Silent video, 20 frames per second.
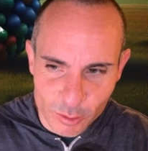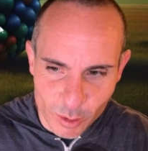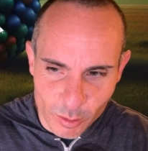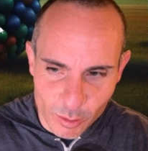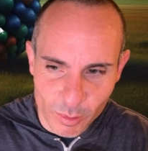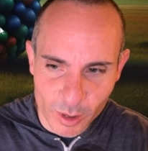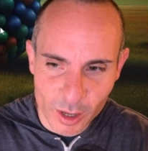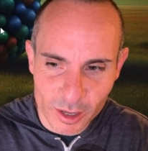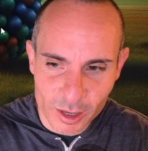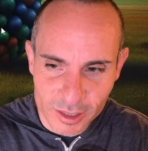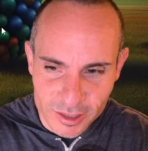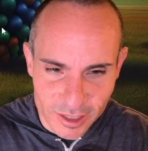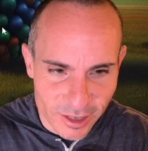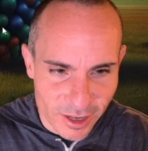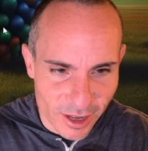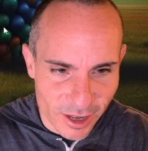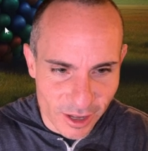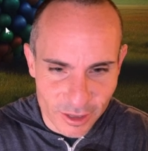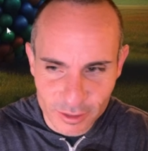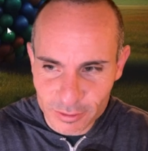balls
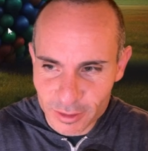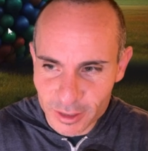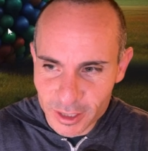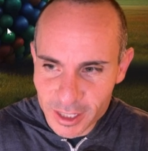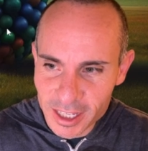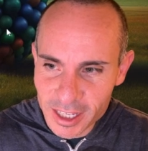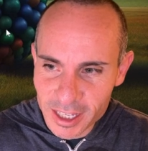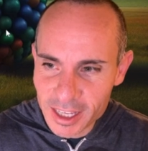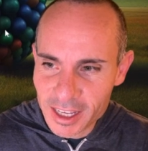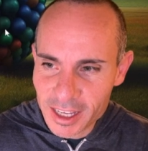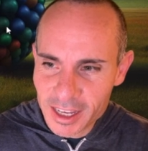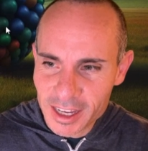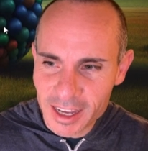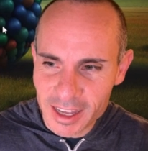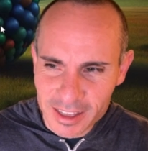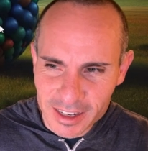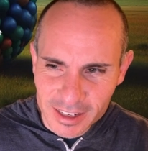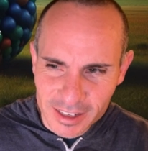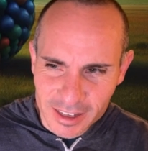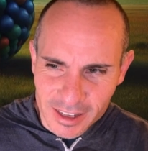colorfully, and
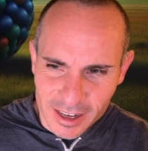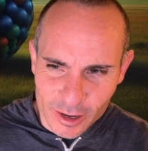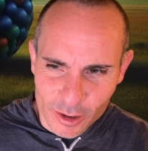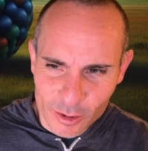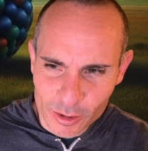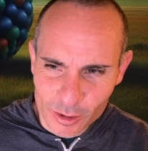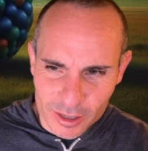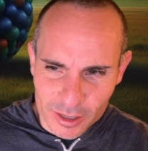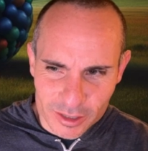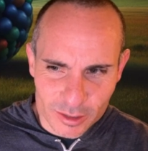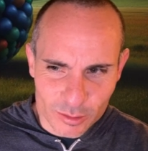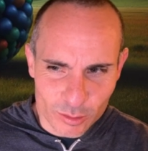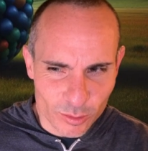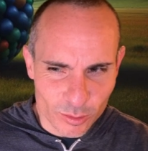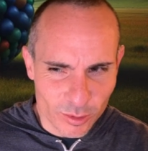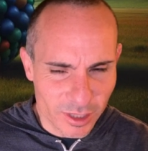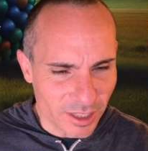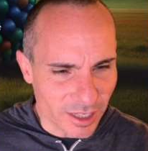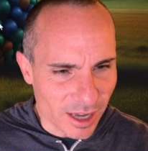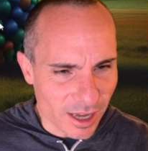then you got a horse
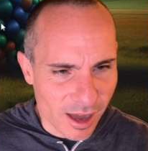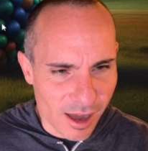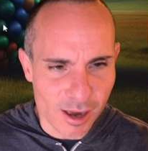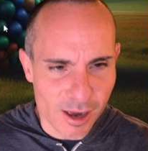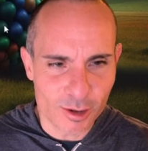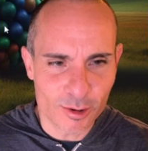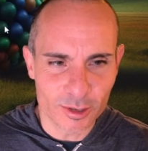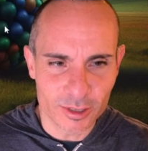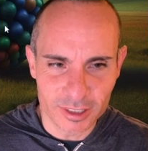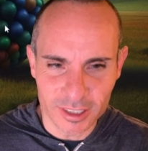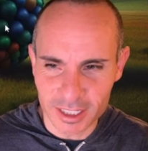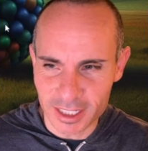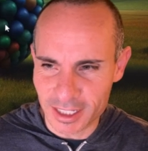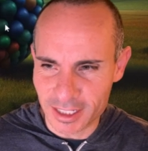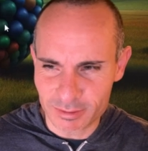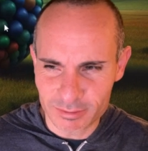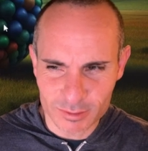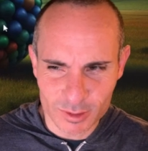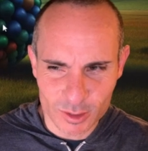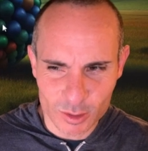really awkwardly
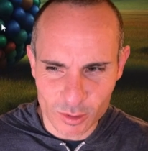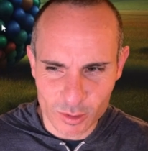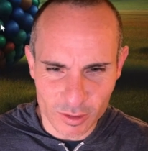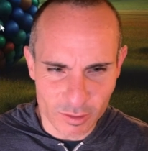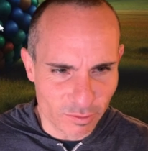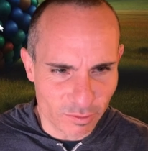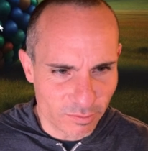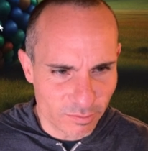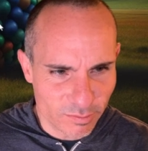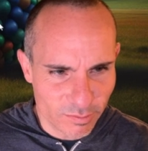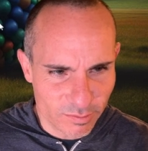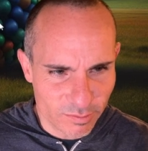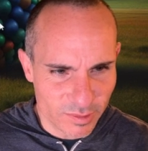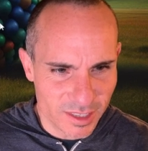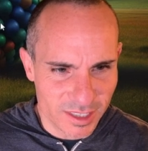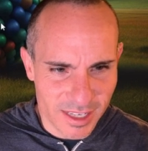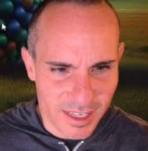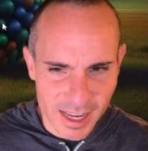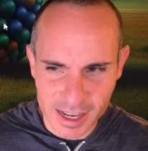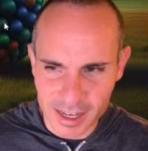sort of
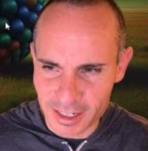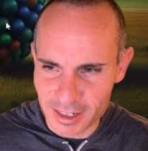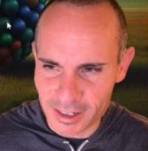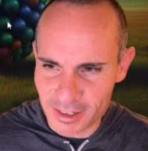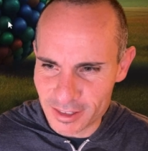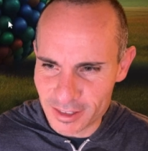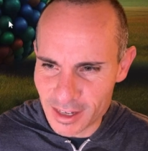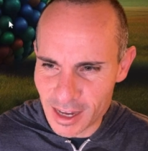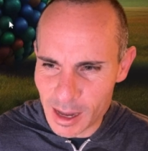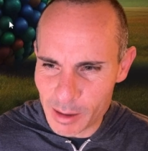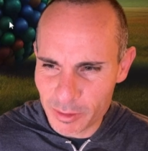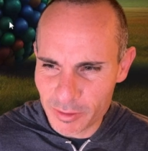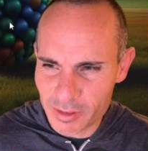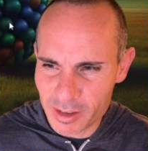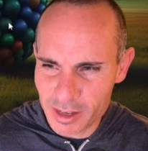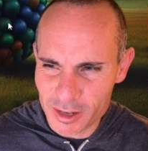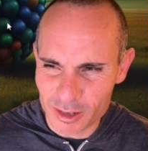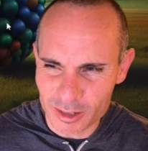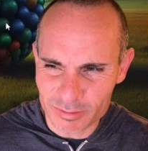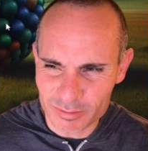standing on top of
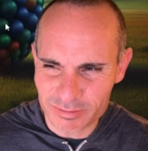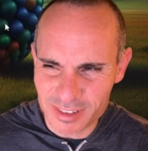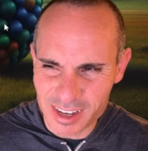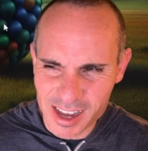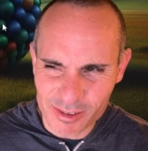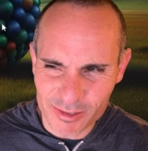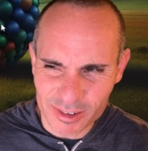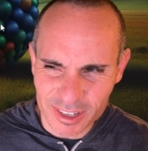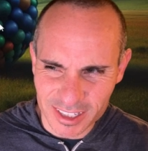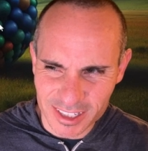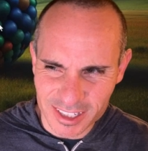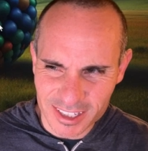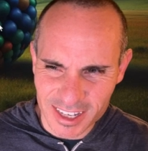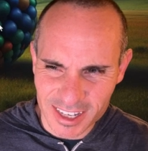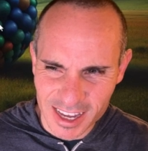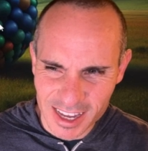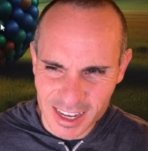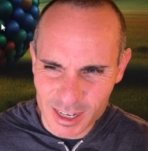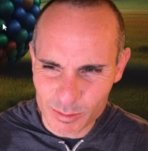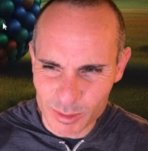it, or not really
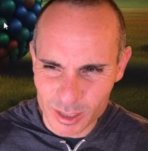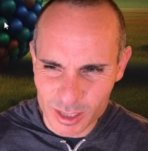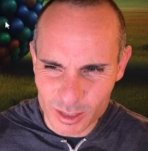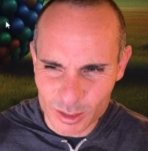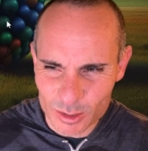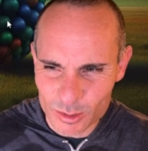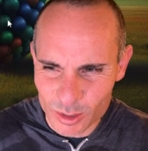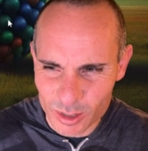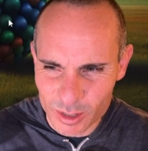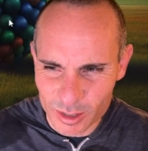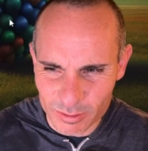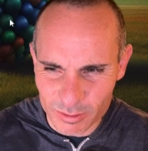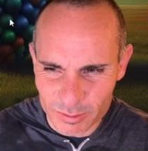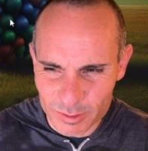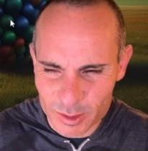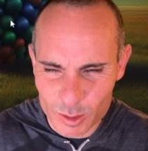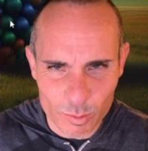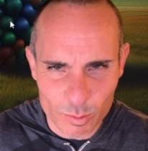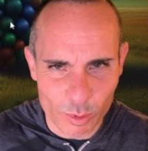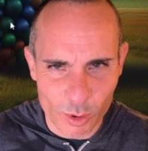standing, but just sort of
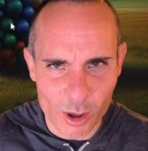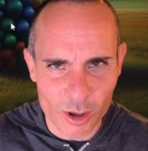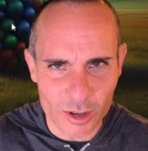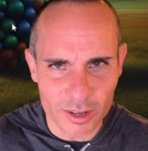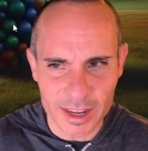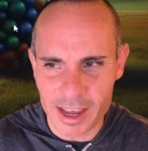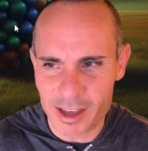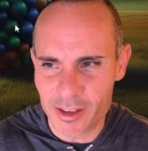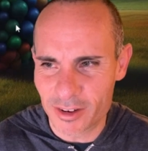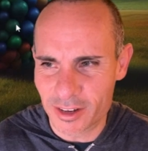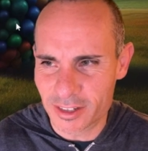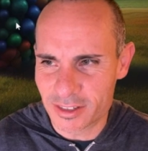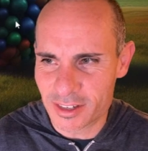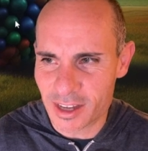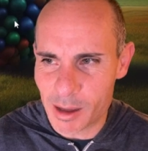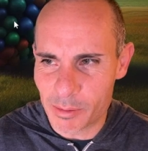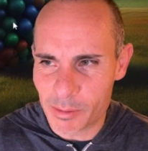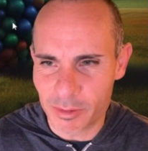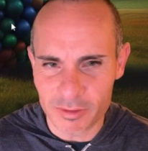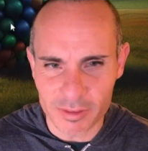sprawled out on
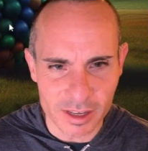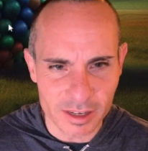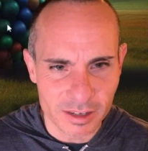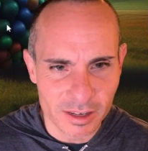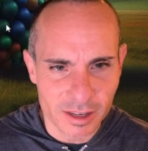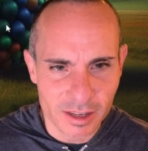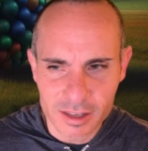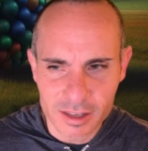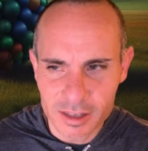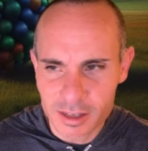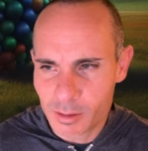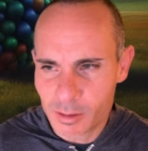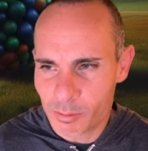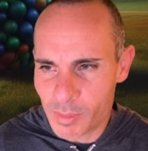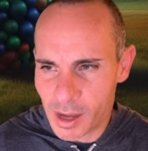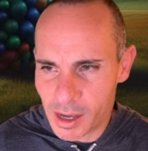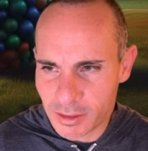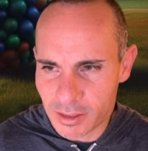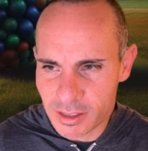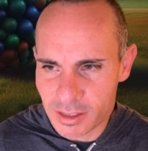top of it.
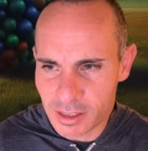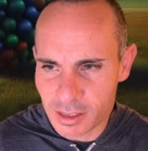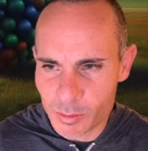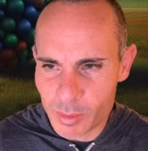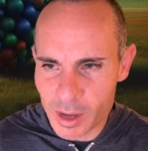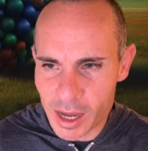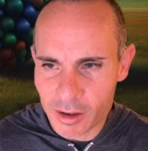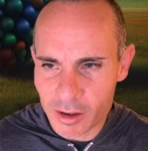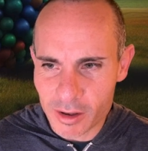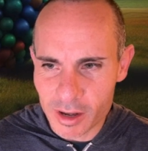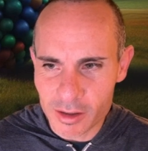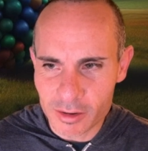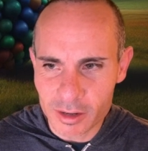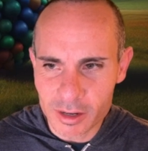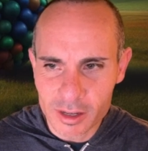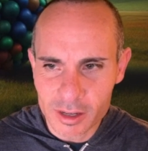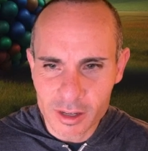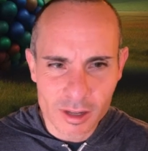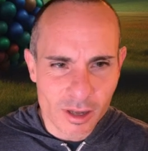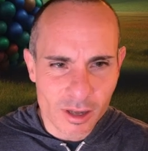Mountains in the background.
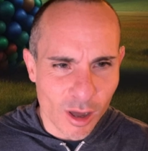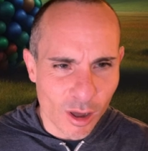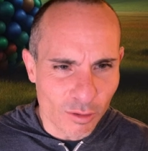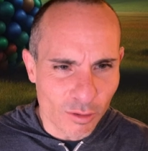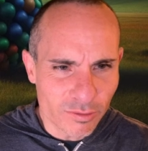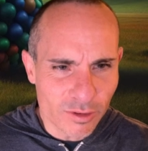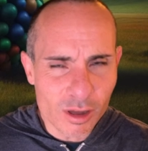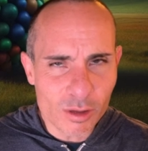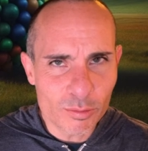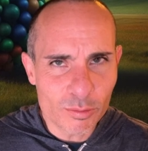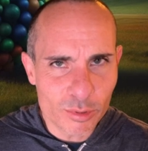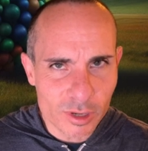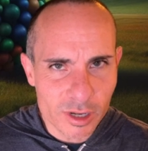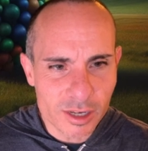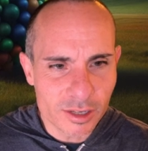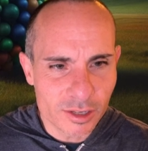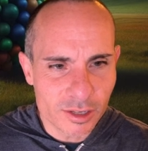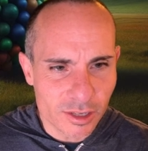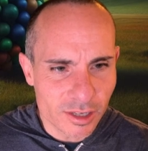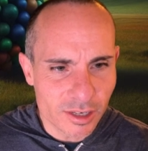Overall, pretty
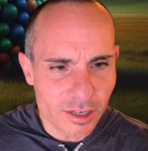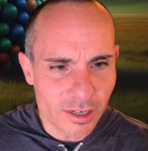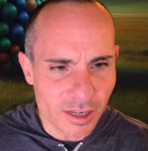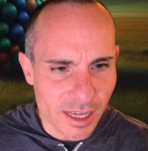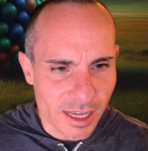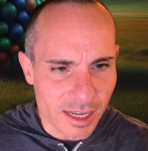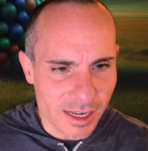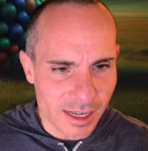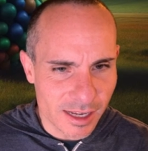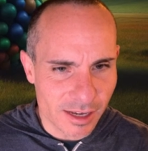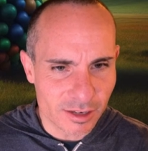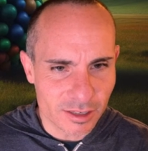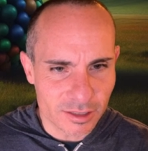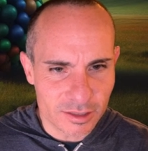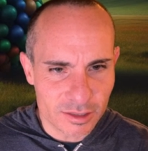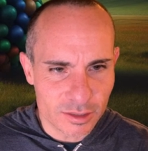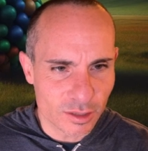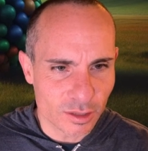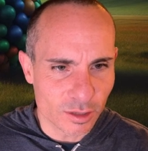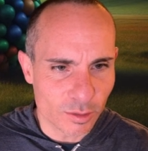good
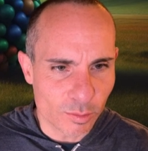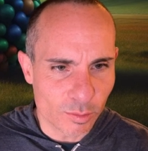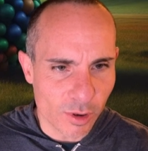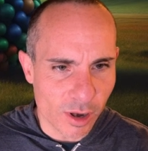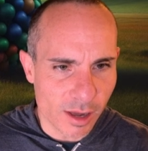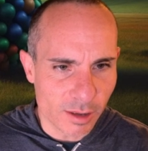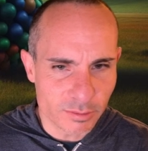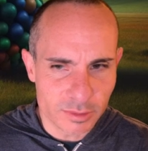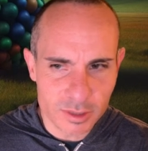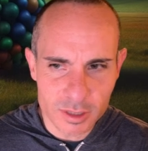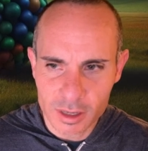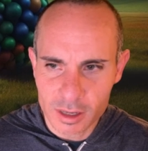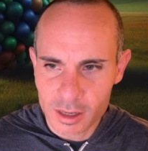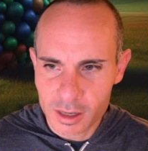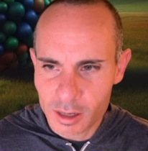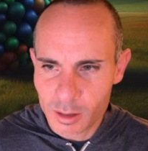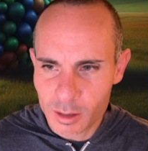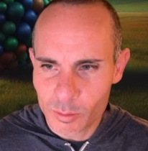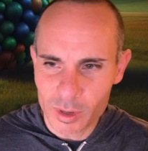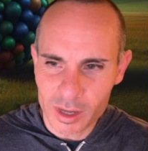adherence to the prompt,
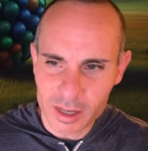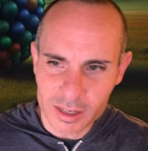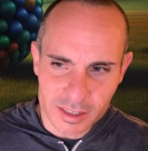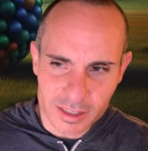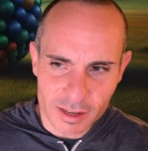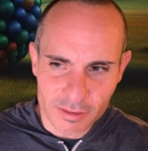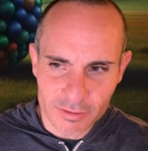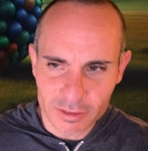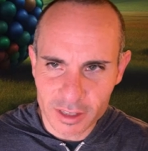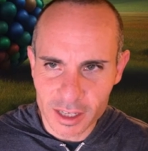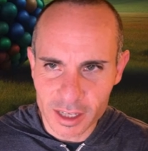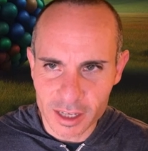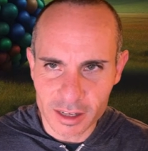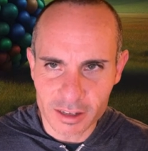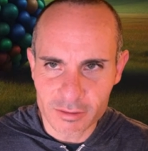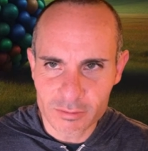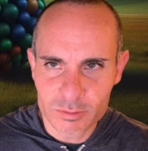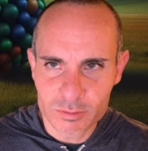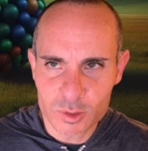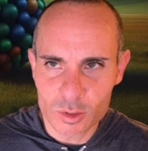but definitely a
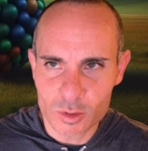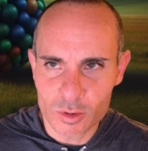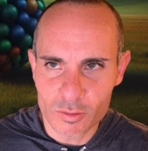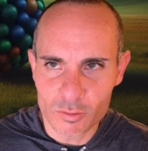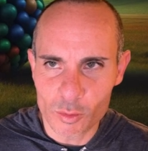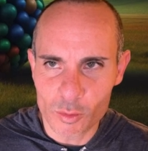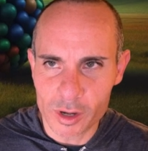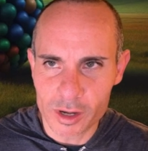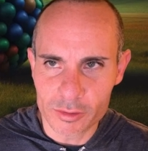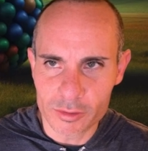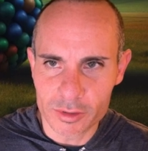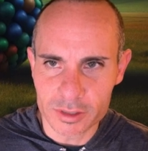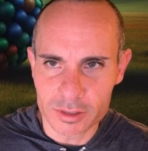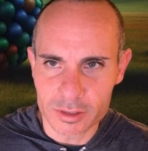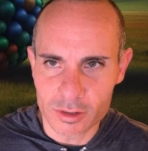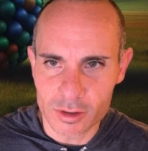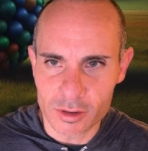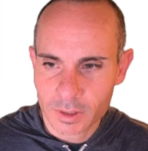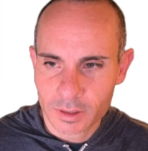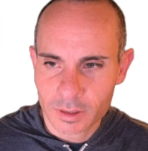sort of weird
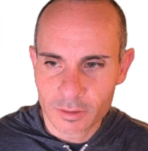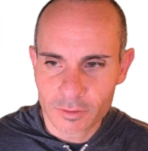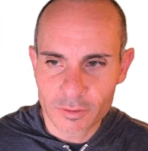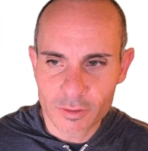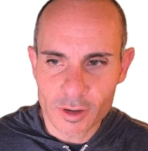result. For